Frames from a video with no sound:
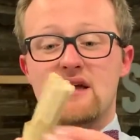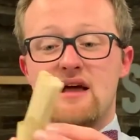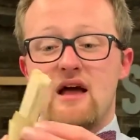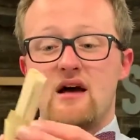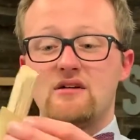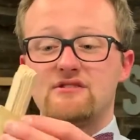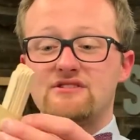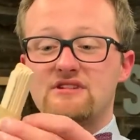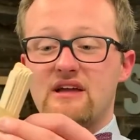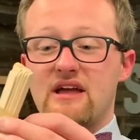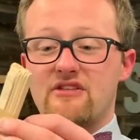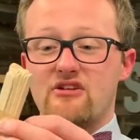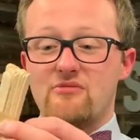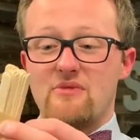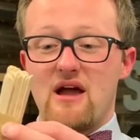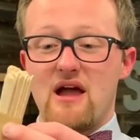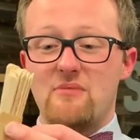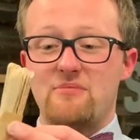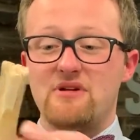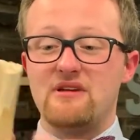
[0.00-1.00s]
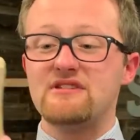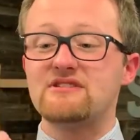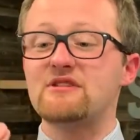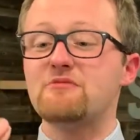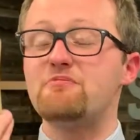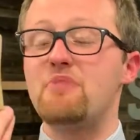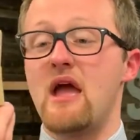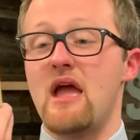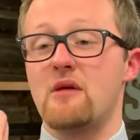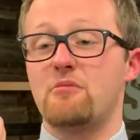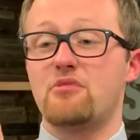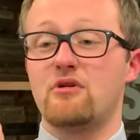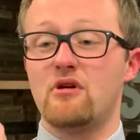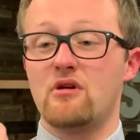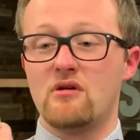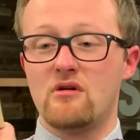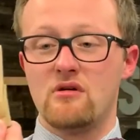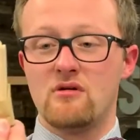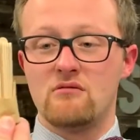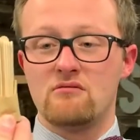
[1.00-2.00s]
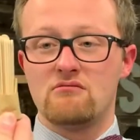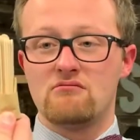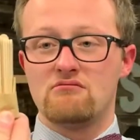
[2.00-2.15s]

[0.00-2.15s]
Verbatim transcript: held together by a piece of paper,